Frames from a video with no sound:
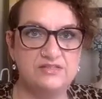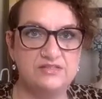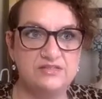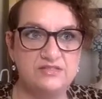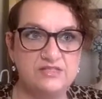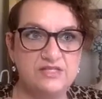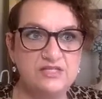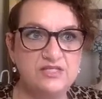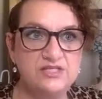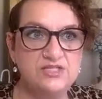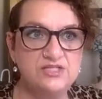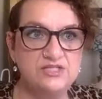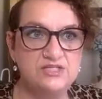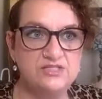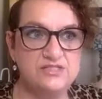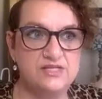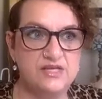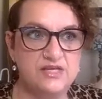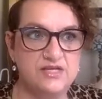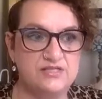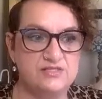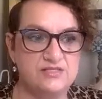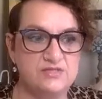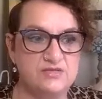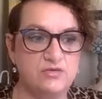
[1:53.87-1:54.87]
teaches
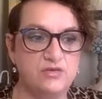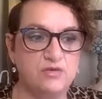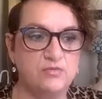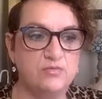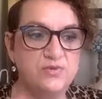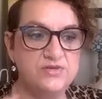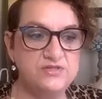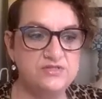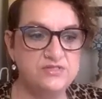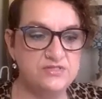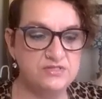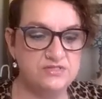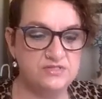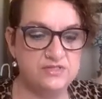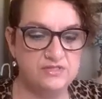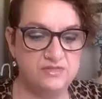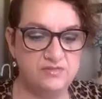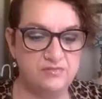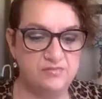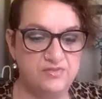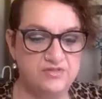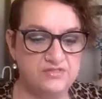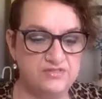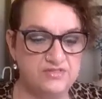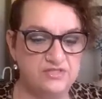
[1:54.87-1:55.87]
us or puts us in
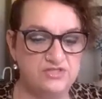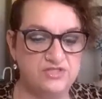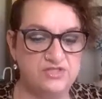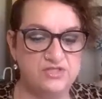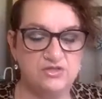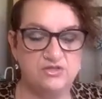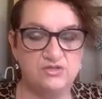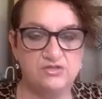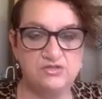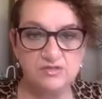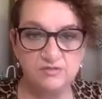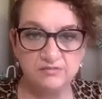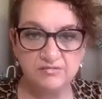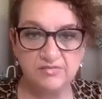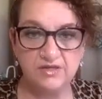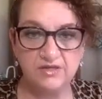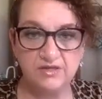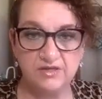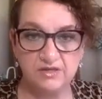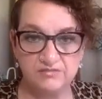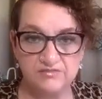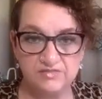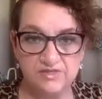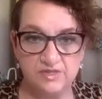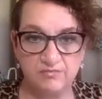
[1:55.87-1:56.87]
a position or something
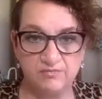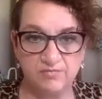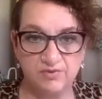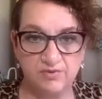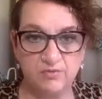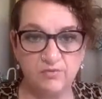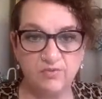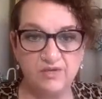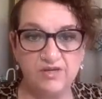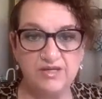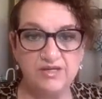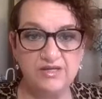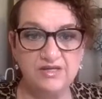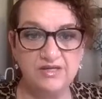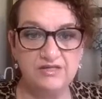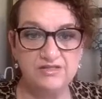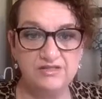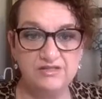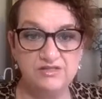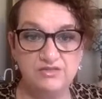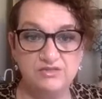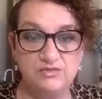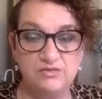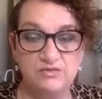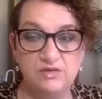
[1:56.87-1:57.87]
comes up where we need
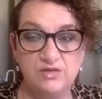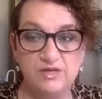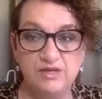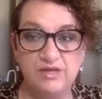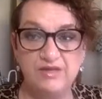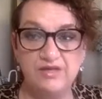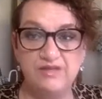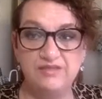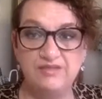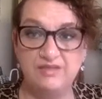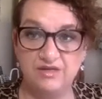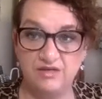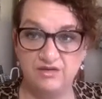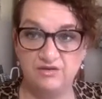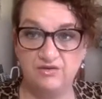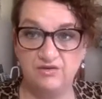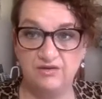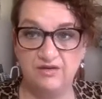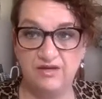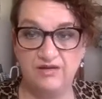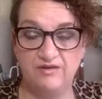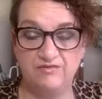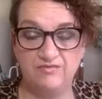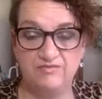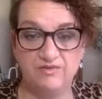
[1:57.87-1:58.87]
to think
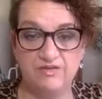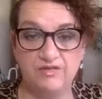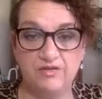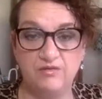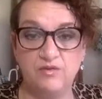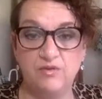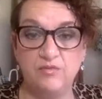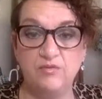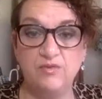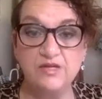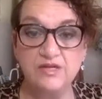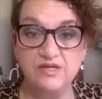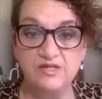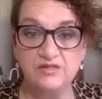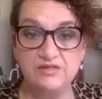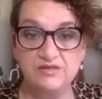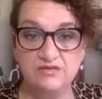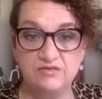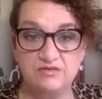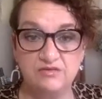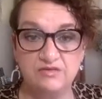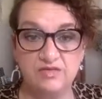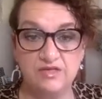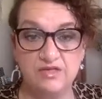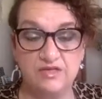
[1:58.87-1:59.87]
creatively, where we need to
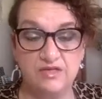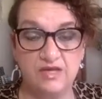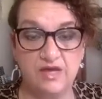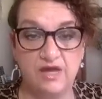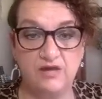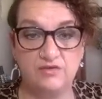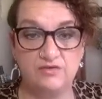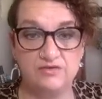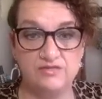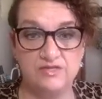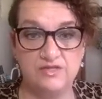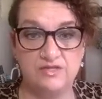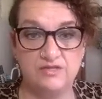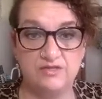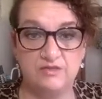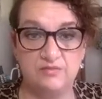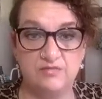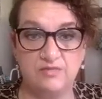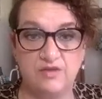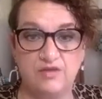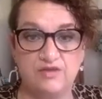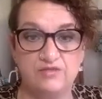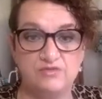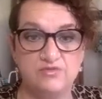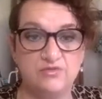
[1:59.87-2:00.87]
think outside the
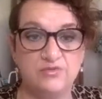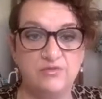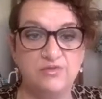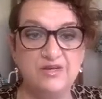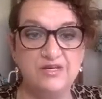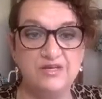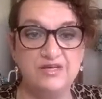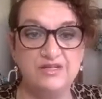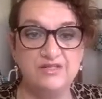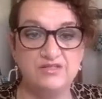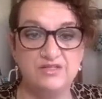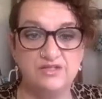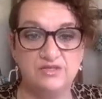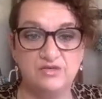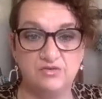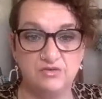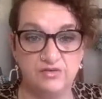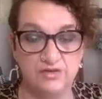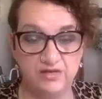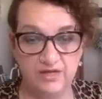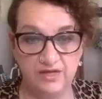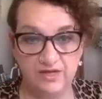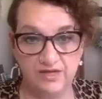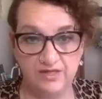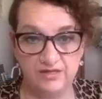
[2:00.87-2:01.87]
box, where we need to
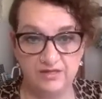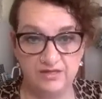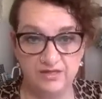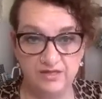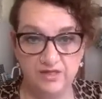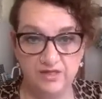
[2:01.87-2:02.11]
create